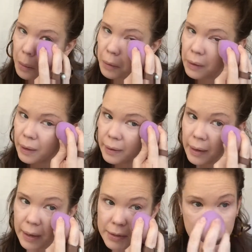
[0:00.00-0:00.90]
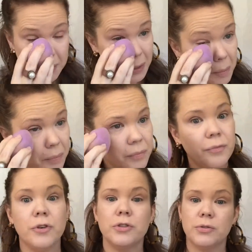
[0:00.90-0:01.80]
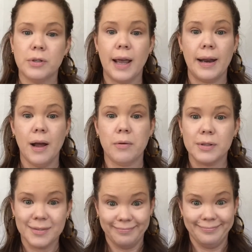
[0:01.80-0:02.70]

look like I just slept for 8 hours.